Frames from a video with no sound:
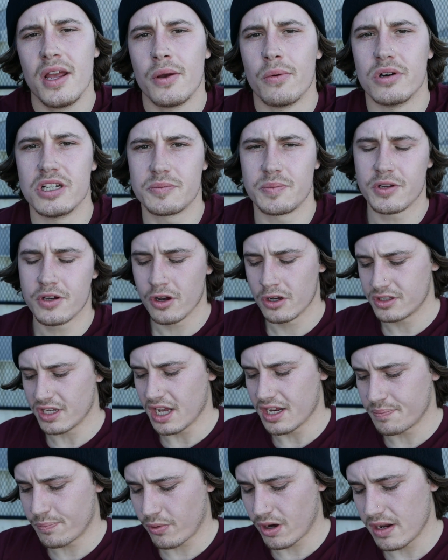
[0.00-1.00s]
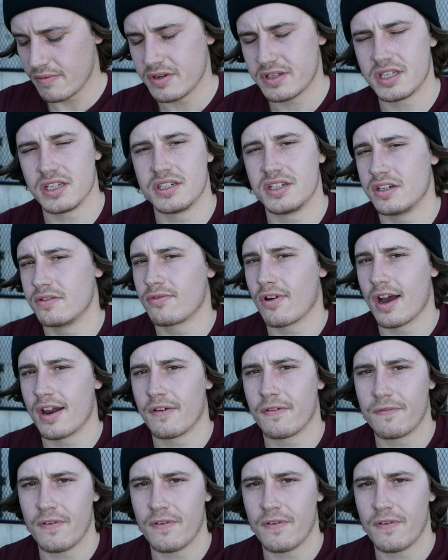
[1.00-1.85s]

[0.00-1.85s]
was because I previously did ride a